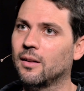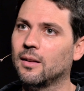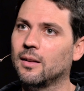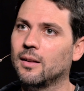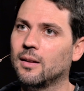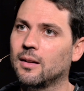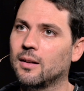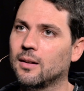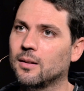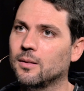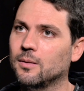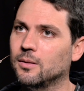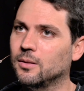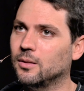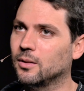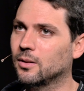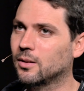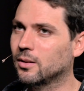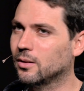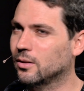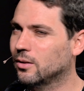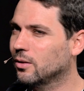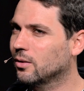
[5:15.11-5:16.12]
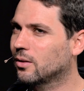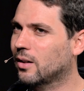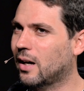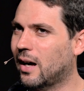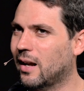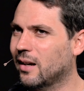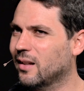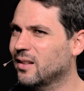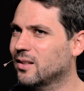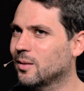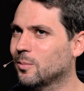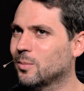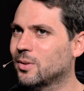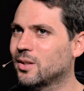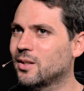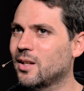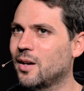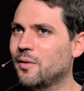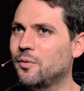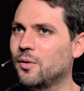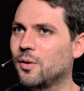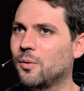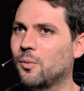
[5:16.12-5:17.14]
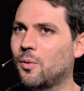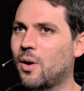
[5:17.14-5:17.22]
You could do kind of some stuff with